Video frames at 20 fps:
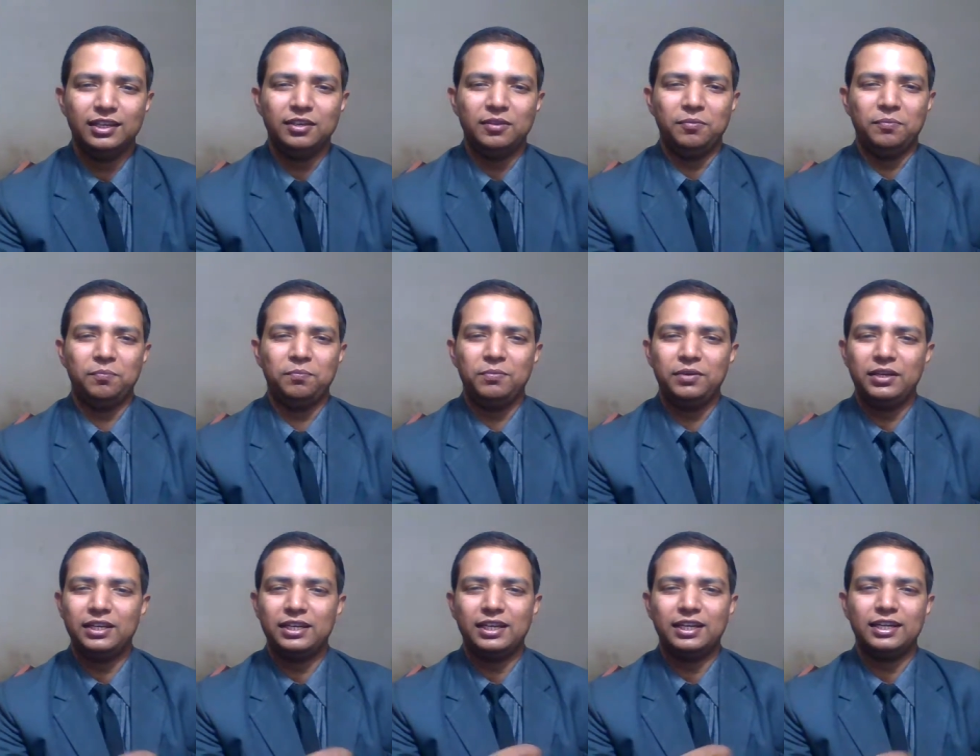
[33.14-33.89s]

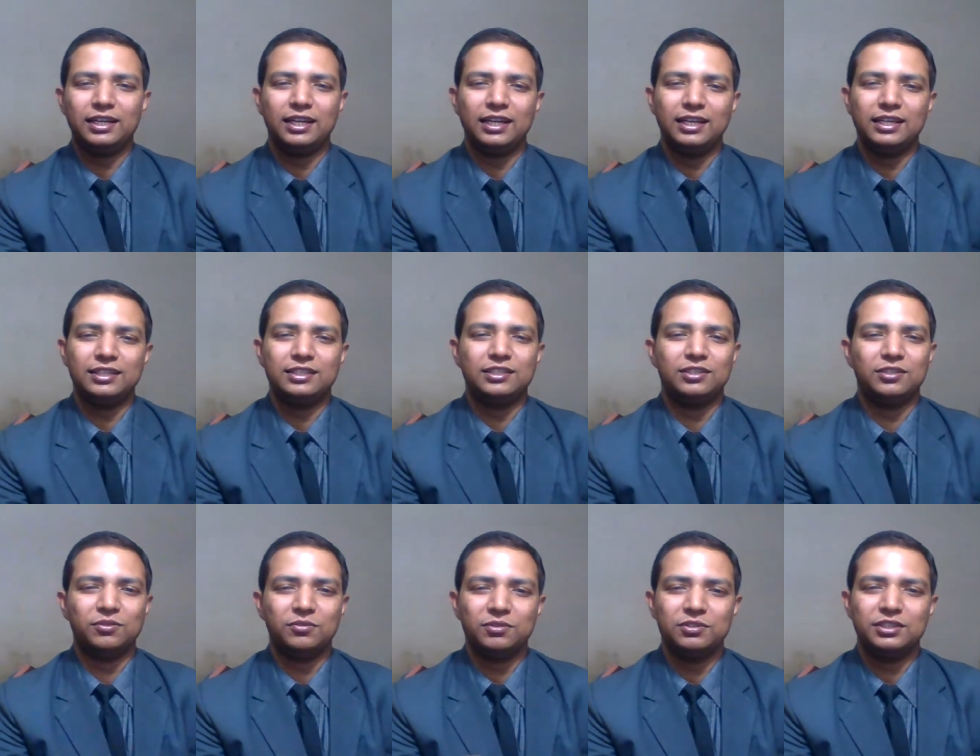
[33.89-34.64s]
Mirror has
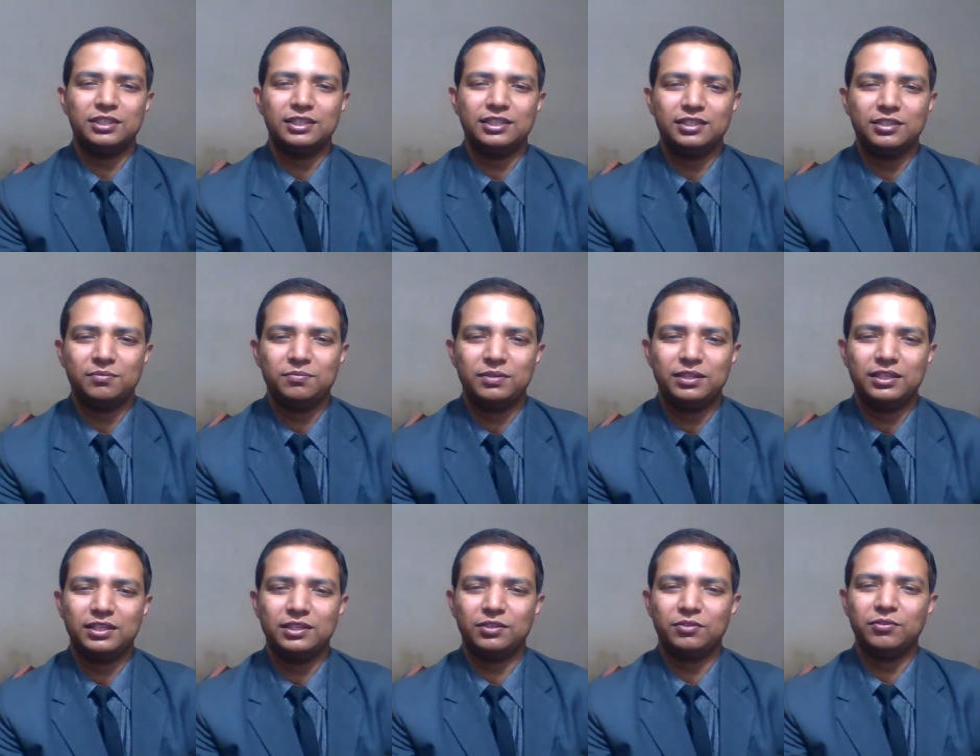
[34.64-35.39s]
no
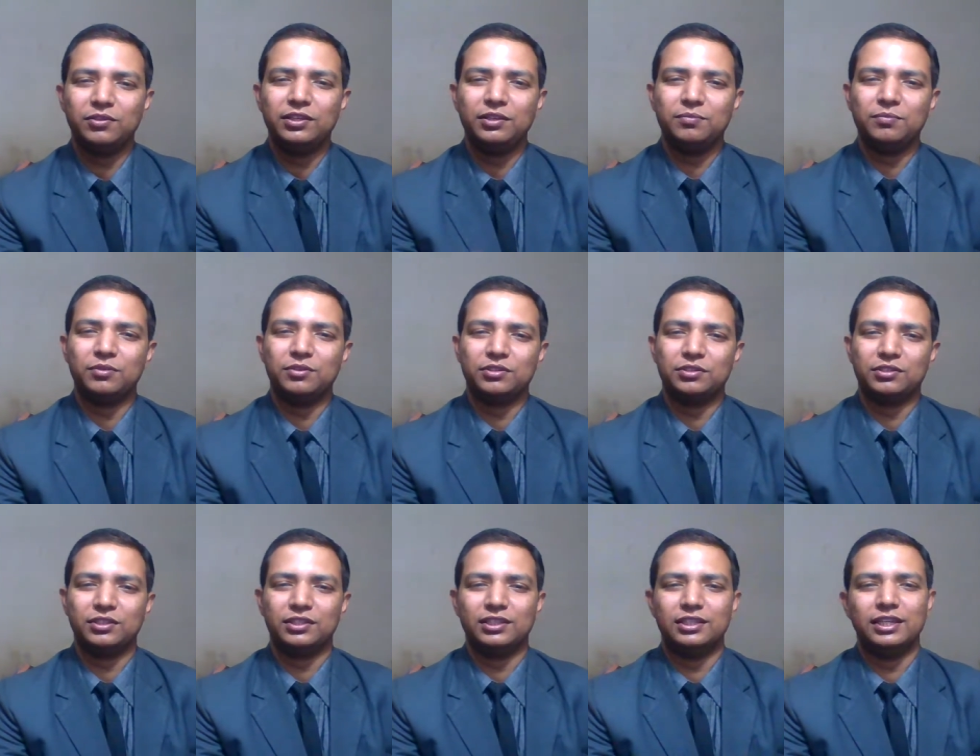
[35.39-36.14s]
sentiment, no
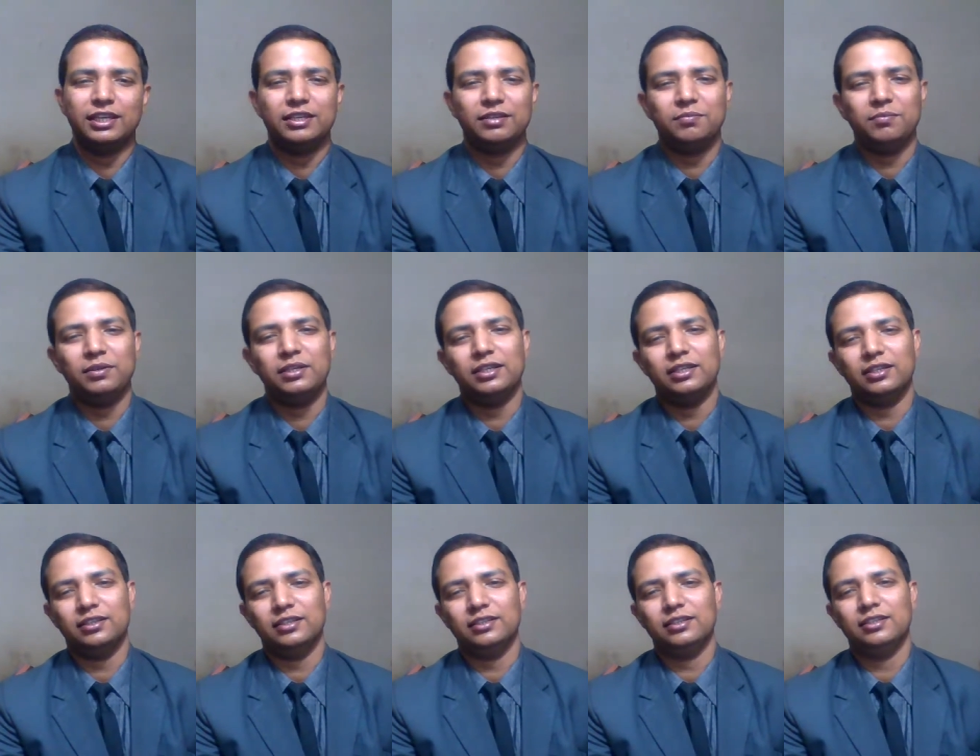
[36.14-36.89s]
emotion that
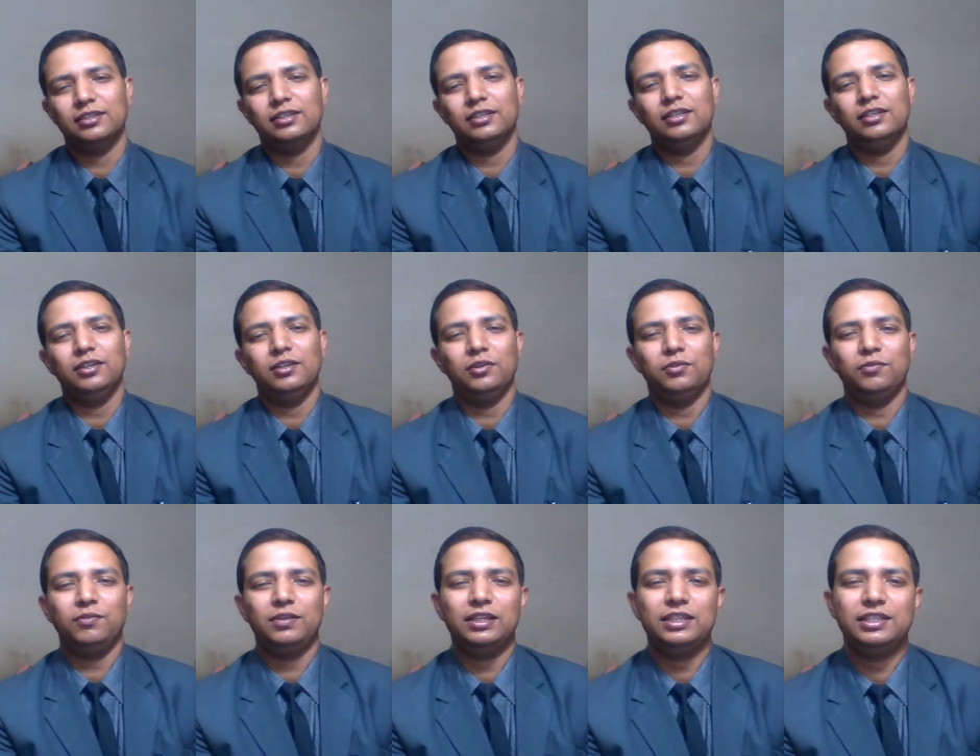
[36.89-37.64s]
mirror
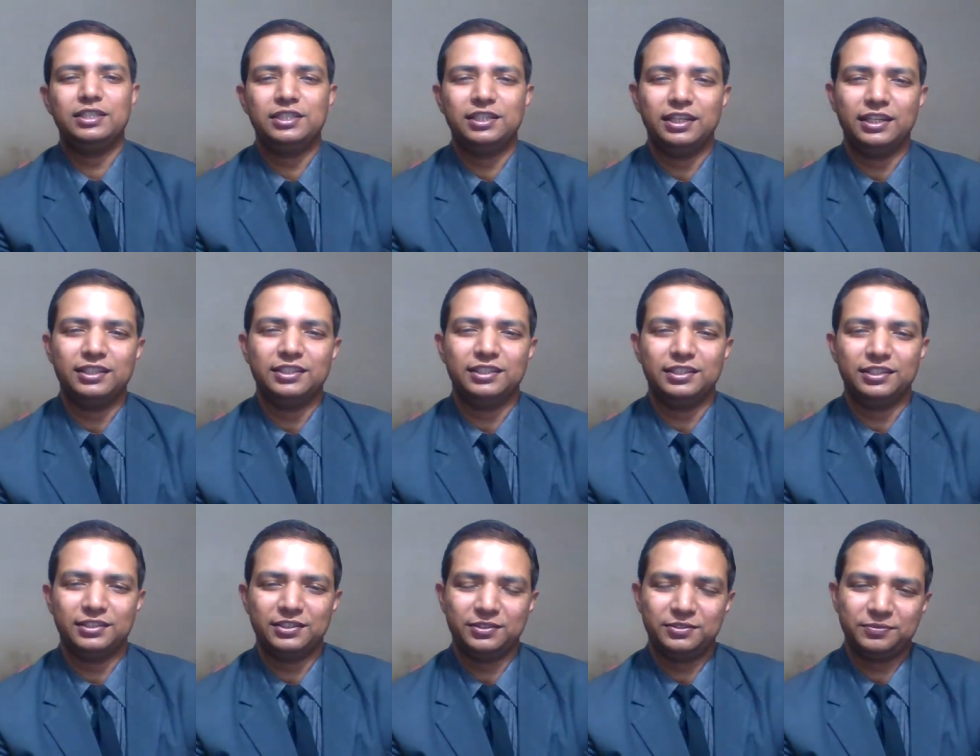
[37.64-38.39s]
will change it.